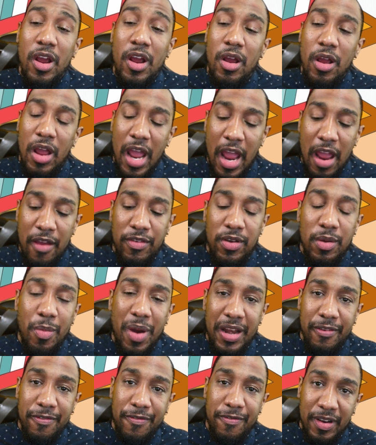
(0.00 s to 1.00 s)
everybody
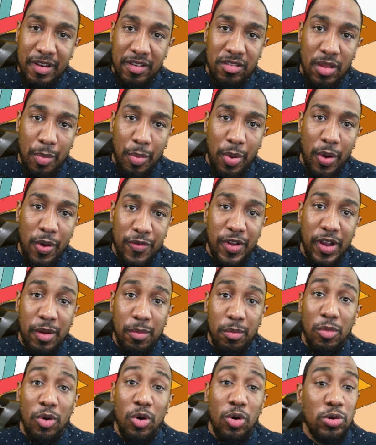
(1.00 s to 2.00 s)
fits the perfect
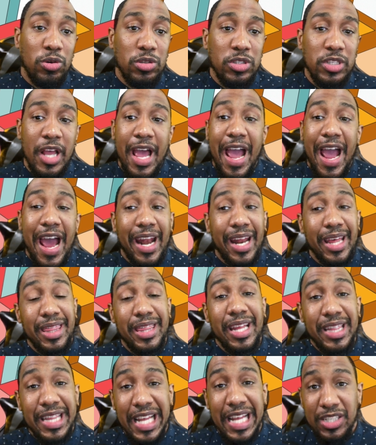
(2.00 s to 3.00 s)
mold. And I think
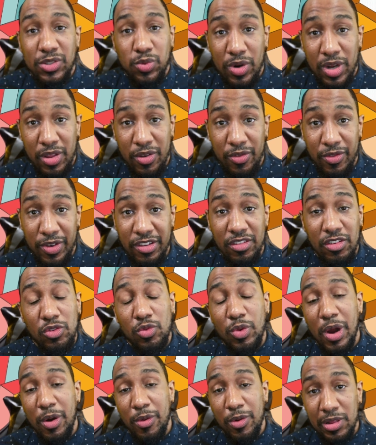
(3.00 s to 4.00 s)
that's one of the reasons why
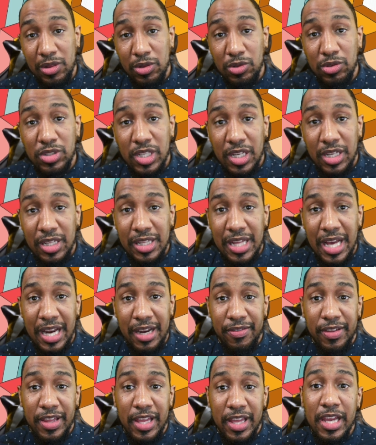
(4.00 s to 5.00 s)
we're losing a lot of
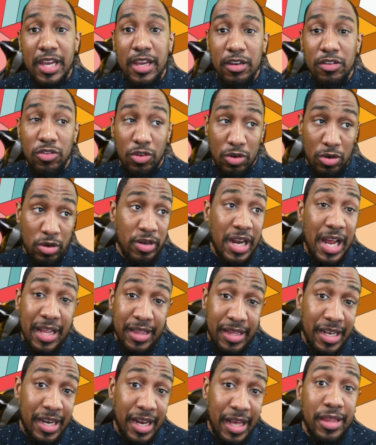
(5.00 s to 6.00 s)
kids, or not that
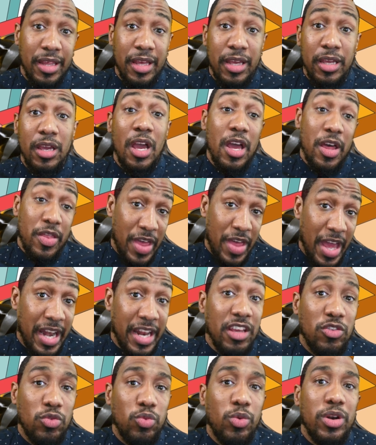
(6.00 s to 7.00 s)
I think, that is
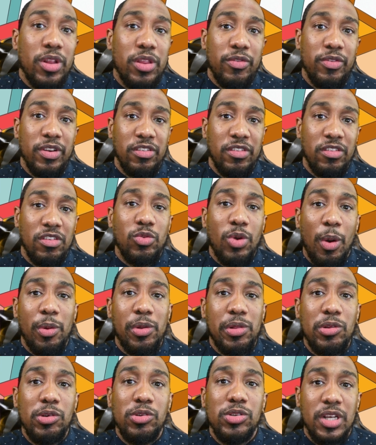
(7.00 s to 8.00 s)
one of the reasons why we're
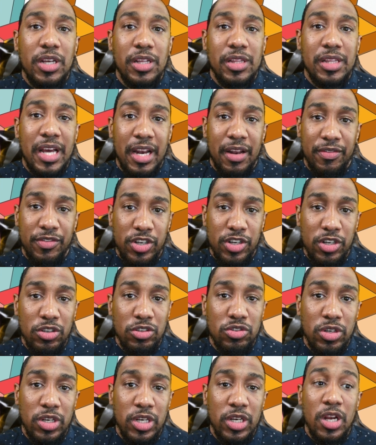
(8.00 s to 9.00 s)
losing a lot of
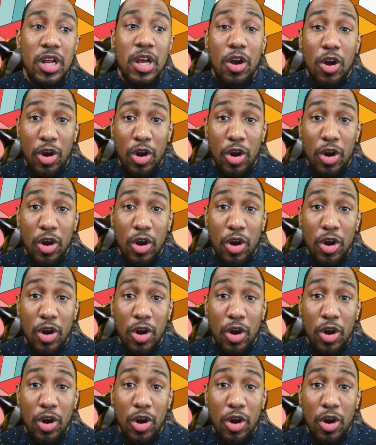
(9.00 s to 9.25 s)
children or